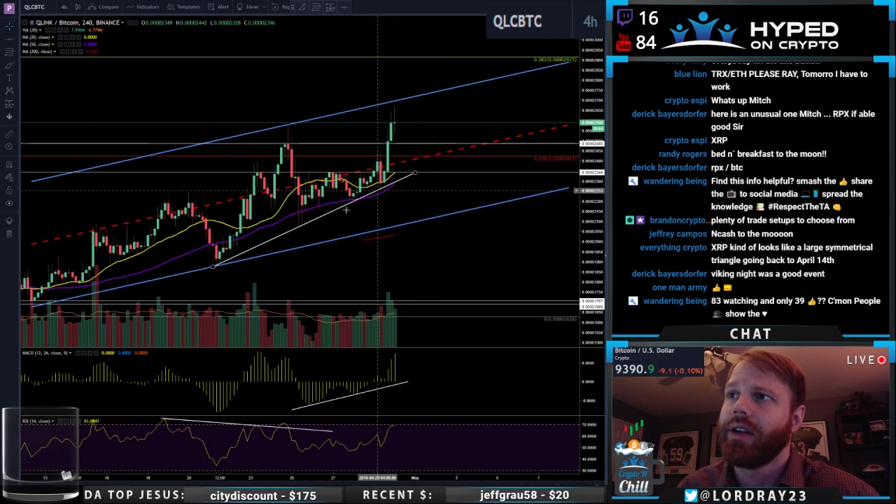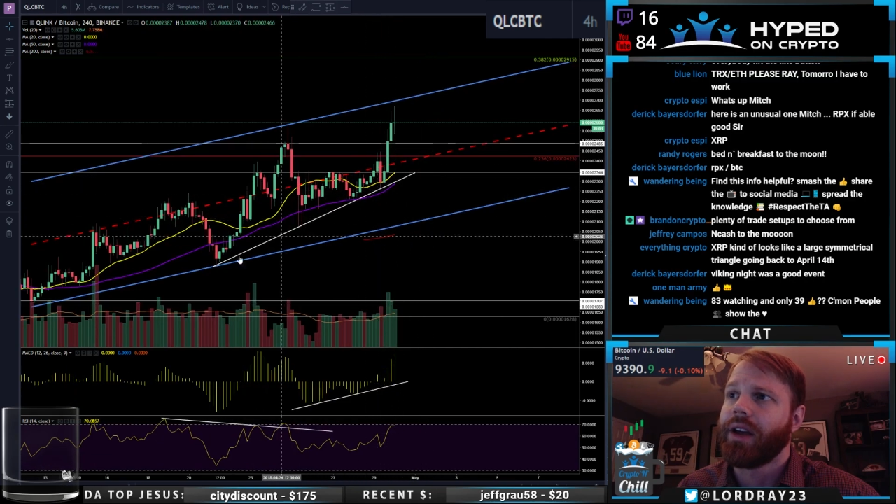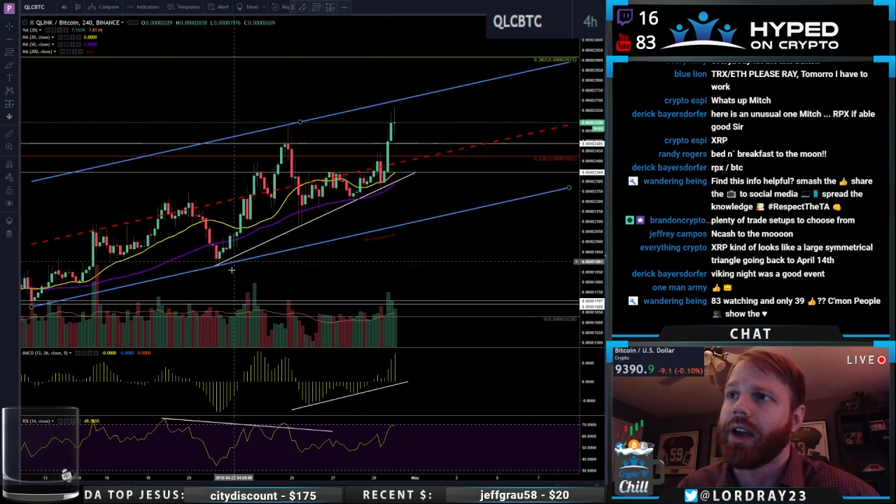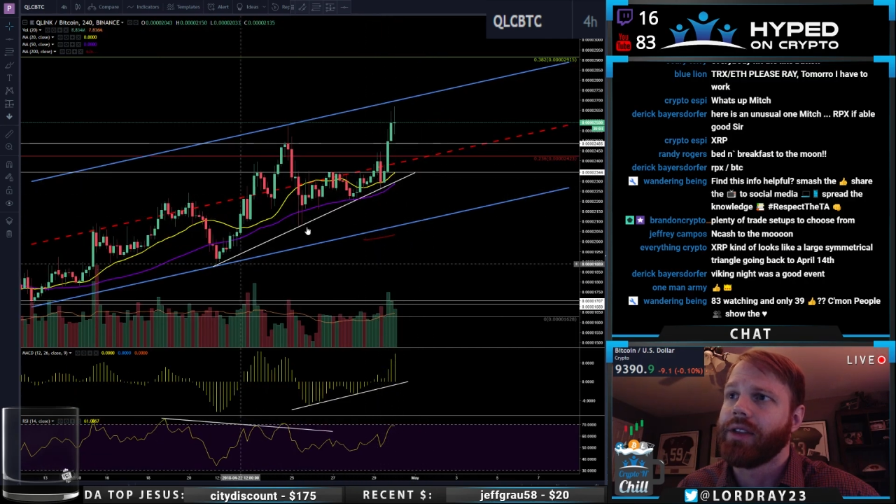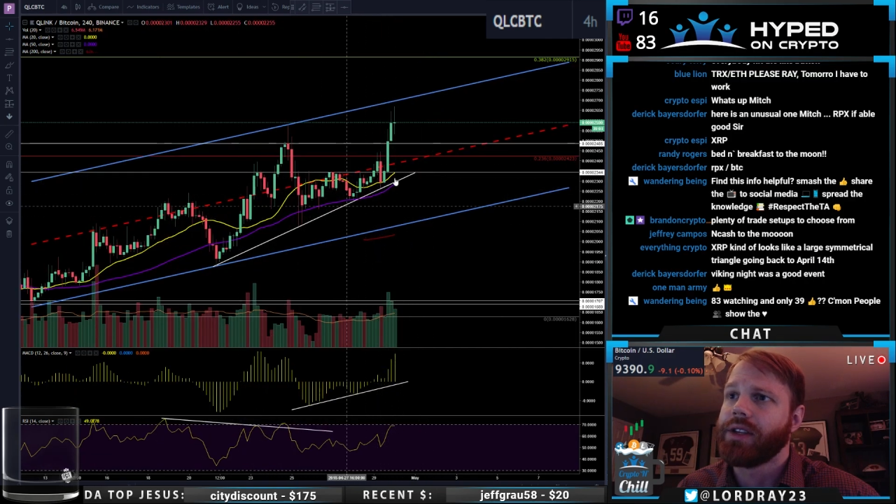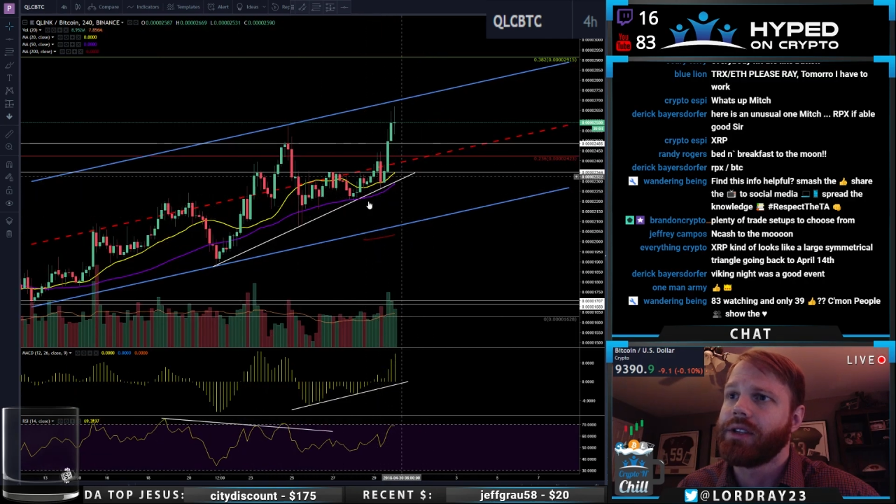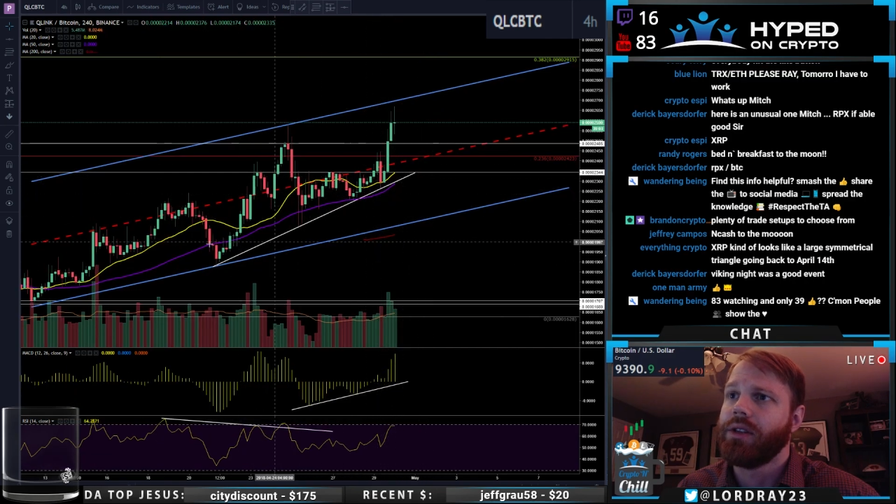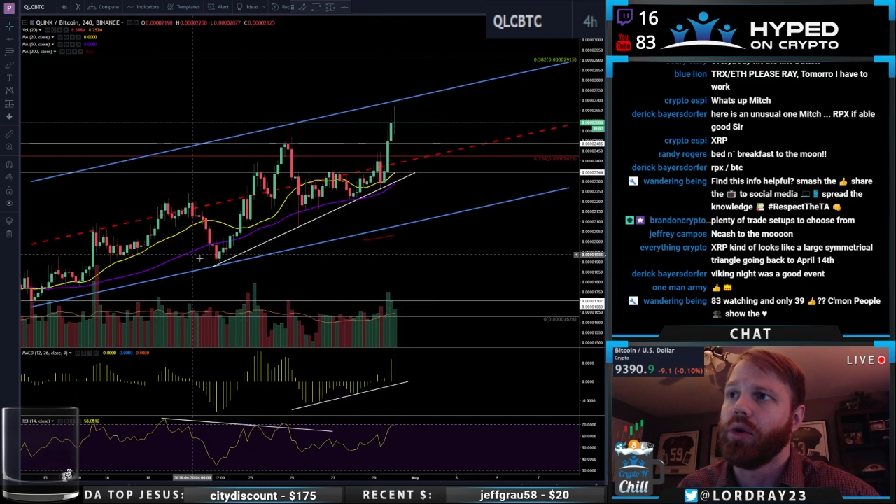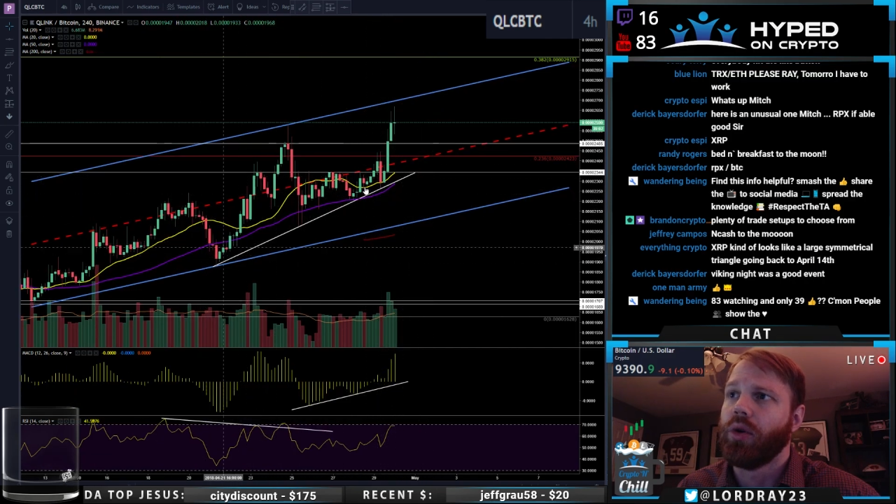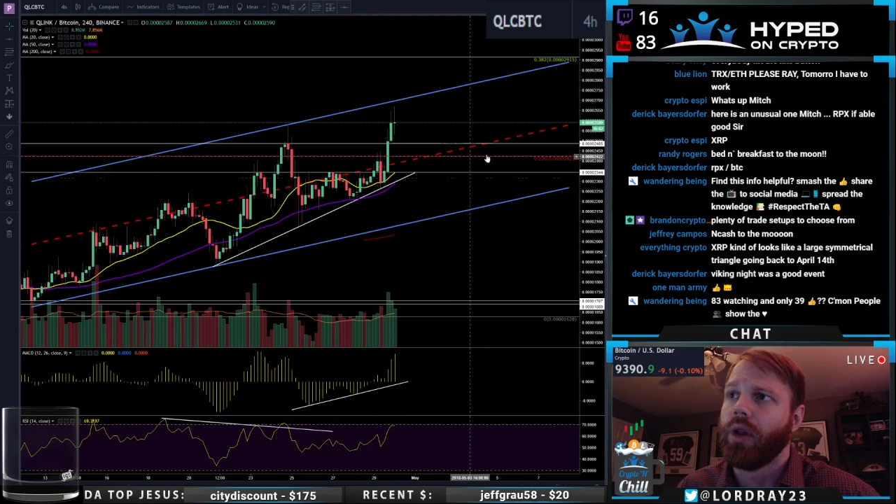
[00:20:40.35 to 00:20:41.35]
Okay, this
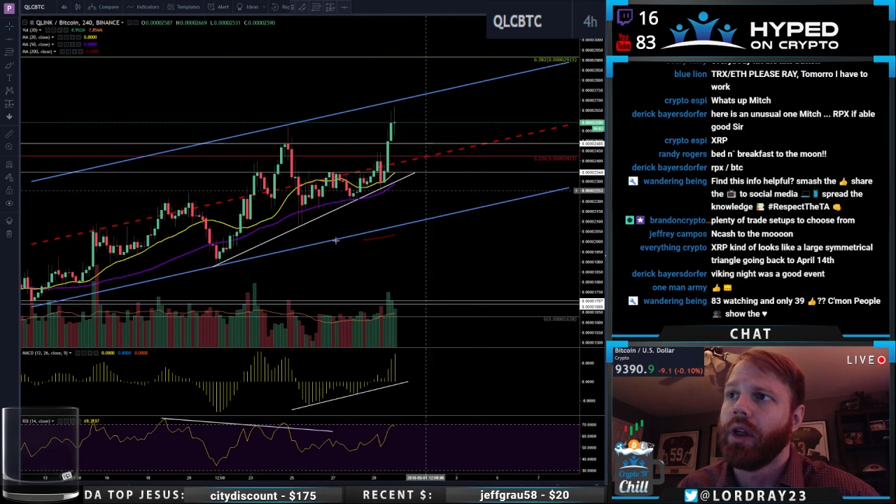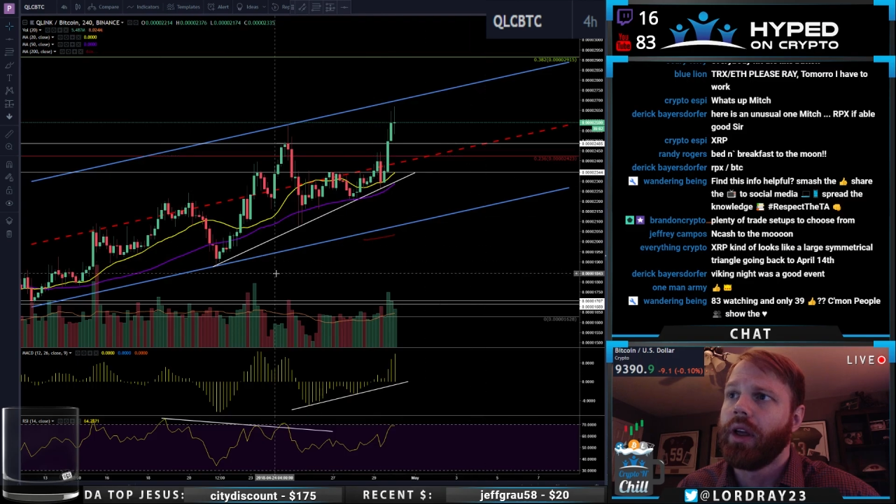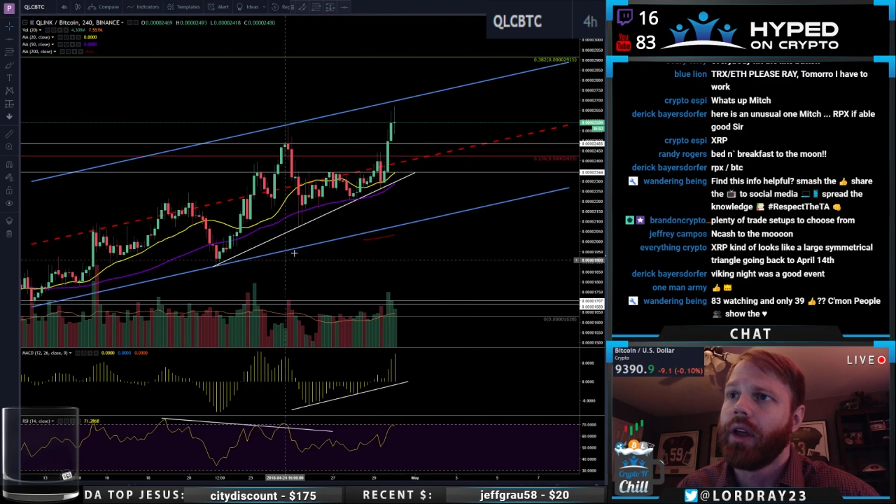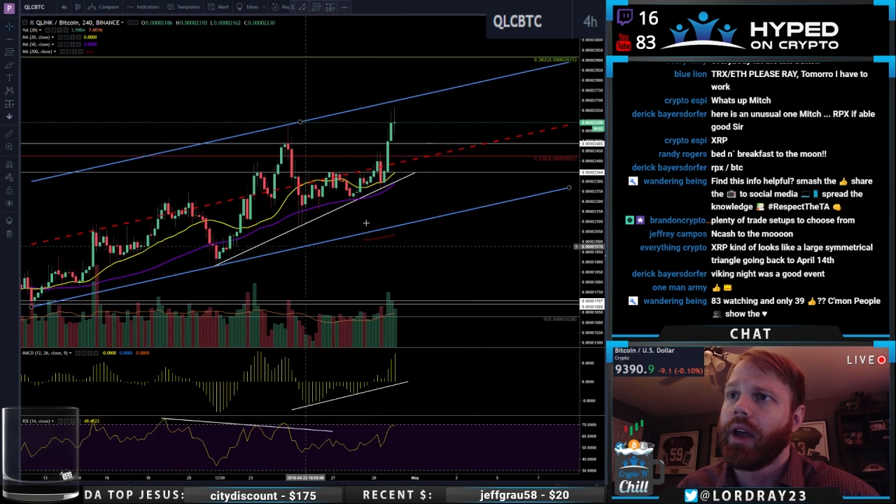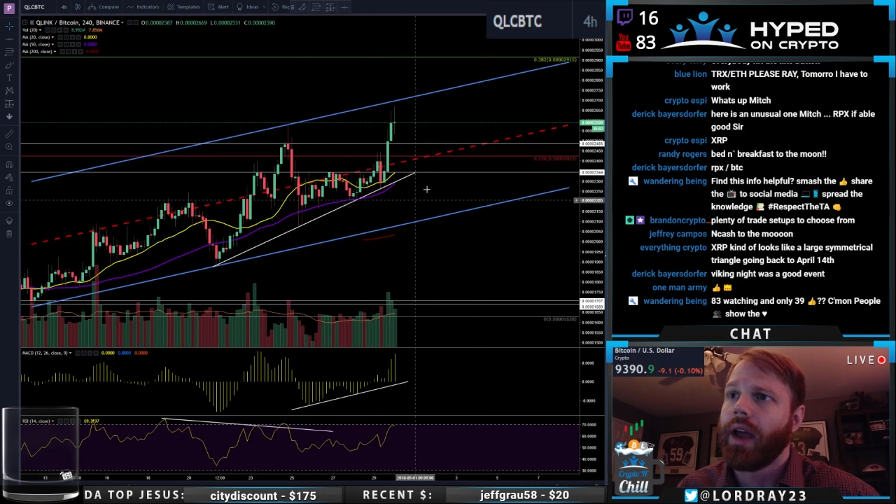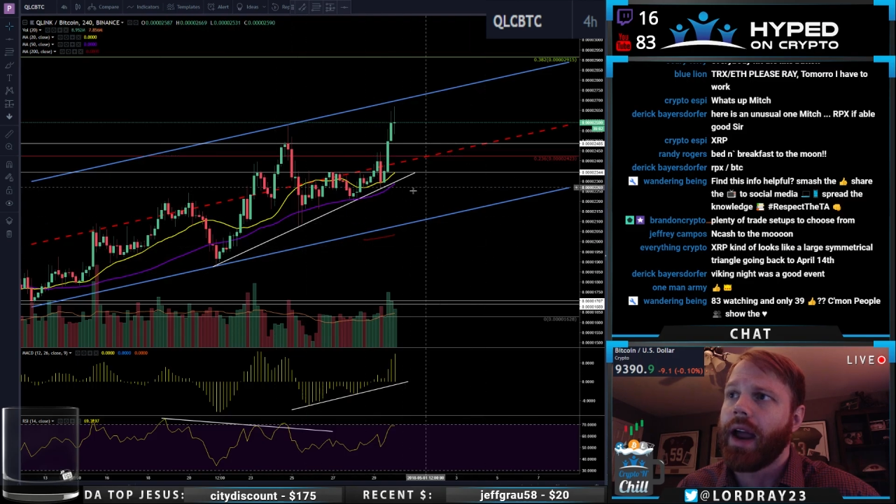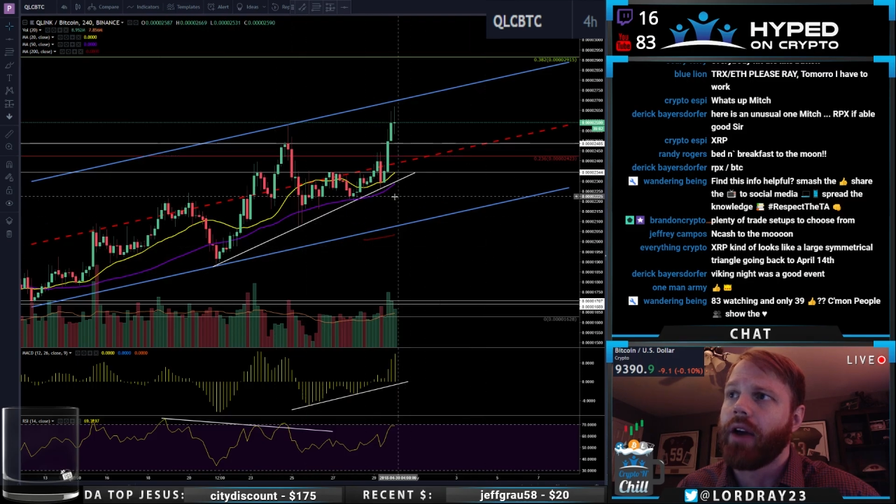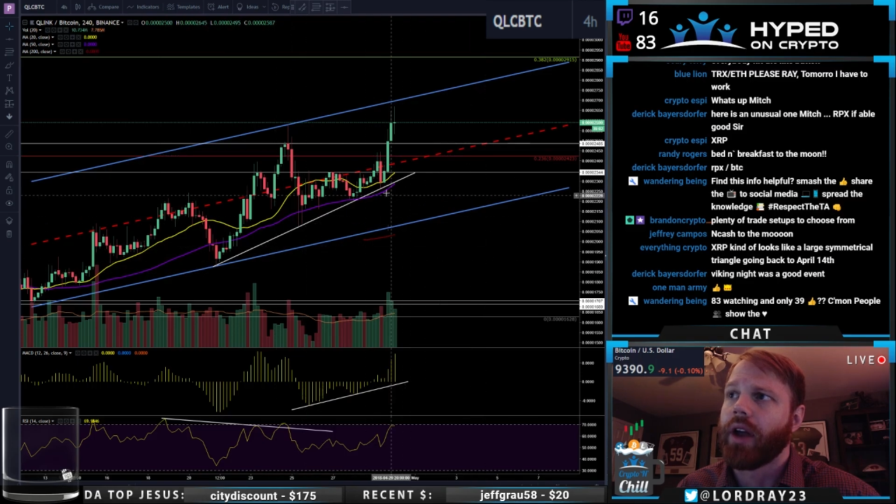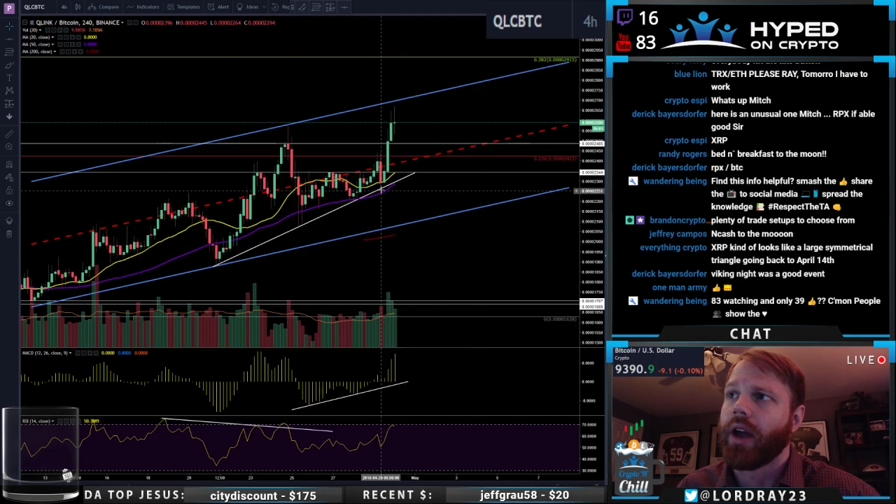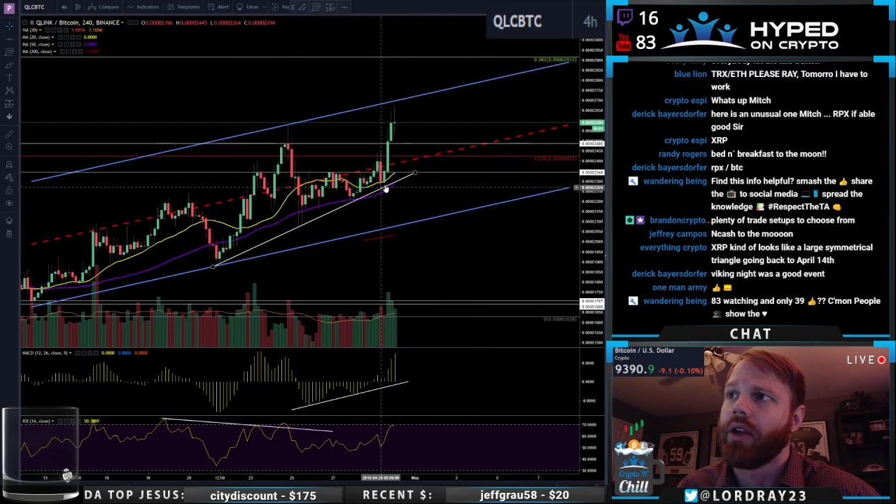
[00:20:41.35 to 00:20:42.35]
little
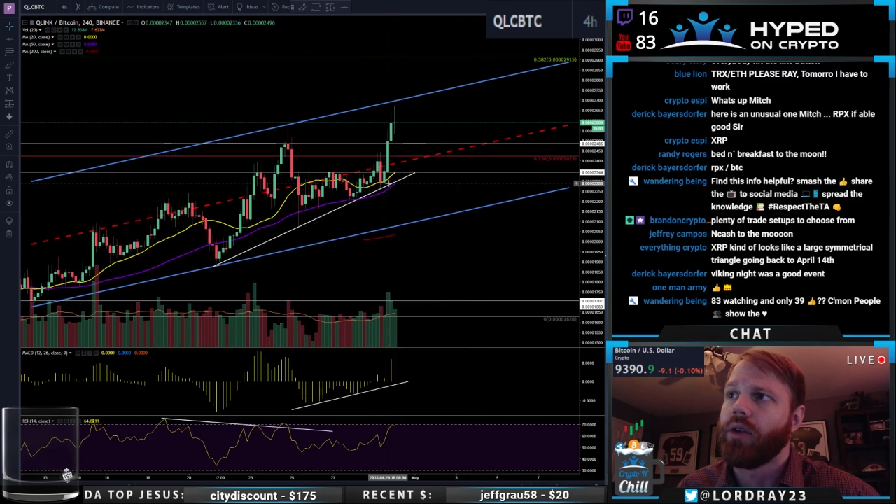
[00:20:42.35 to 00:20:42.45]
area,